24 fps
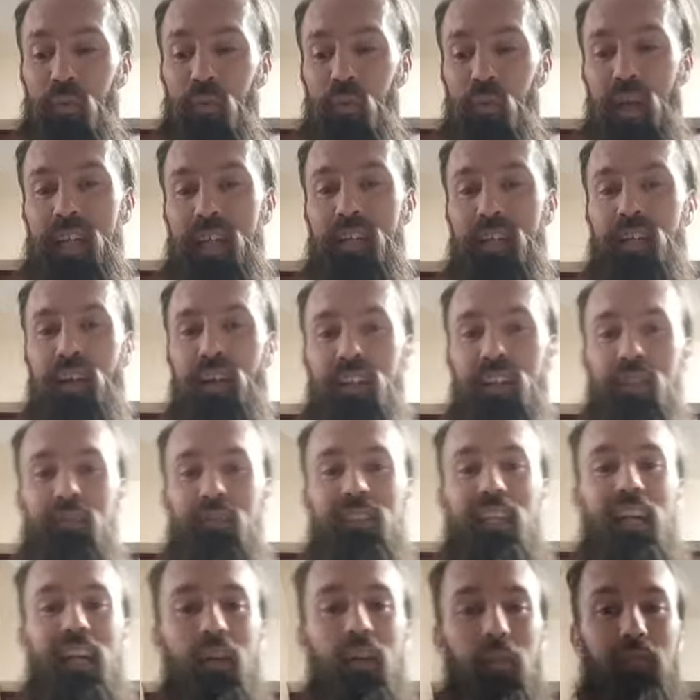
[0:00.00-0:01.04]
way, dog? You know what I'm
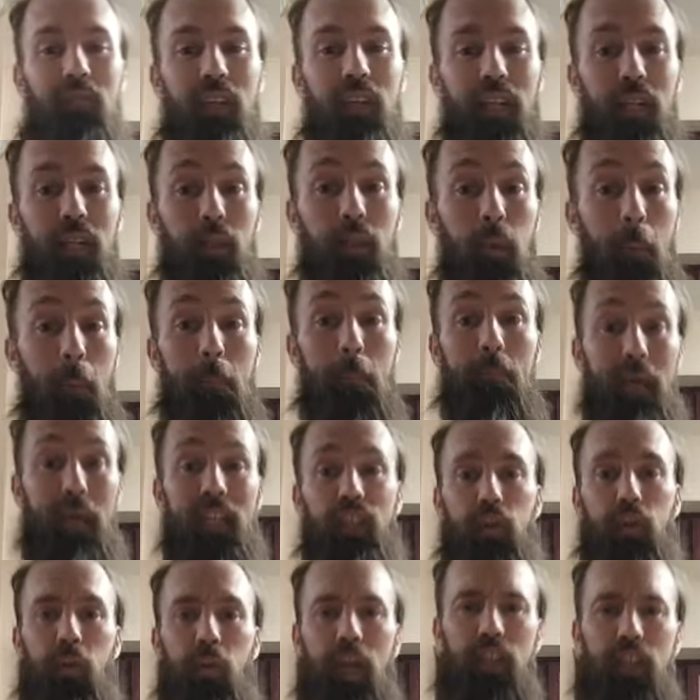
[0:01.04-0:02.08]
saying? I don't feel like a little
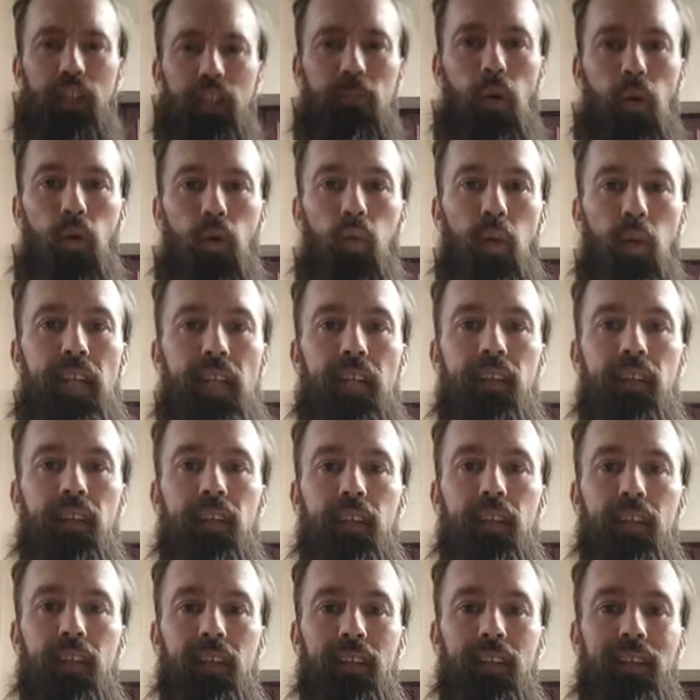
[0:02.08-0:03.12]
bitch when I smoke weed.
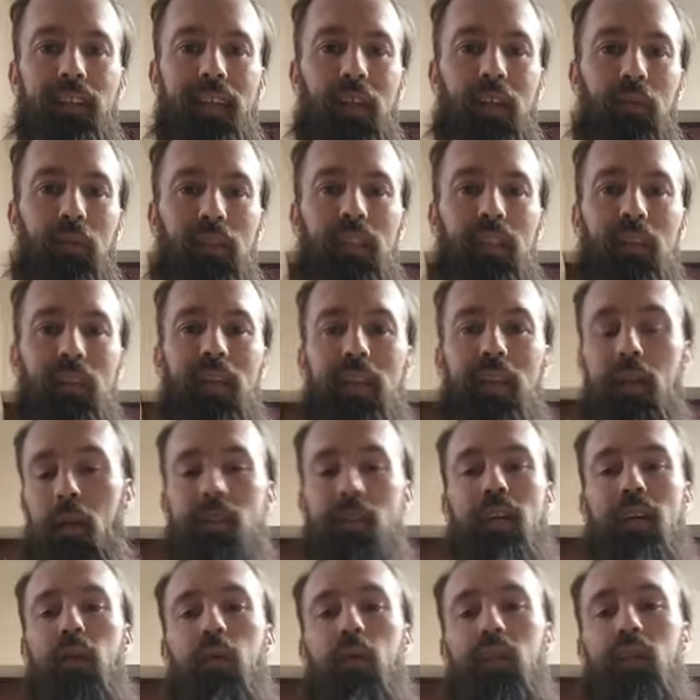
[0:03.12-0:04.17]
Like, what the, is
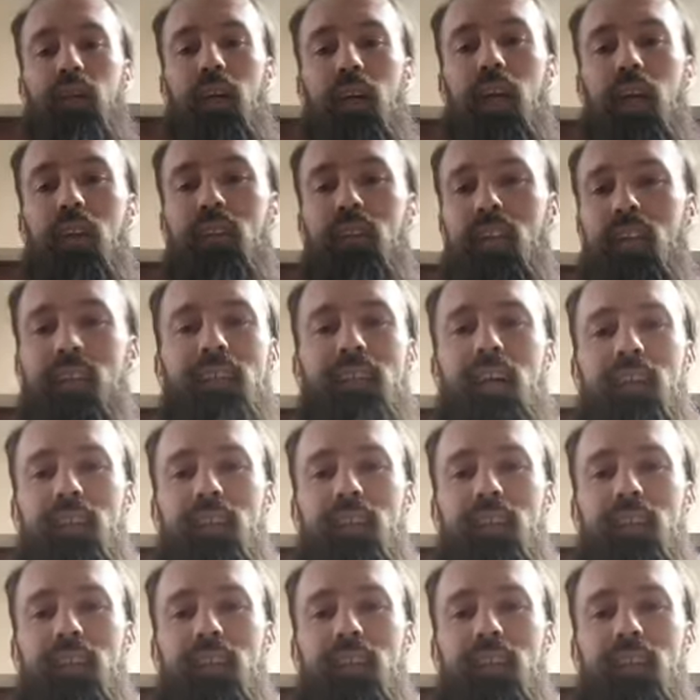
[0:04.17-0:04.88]
that what, I don't know, is that,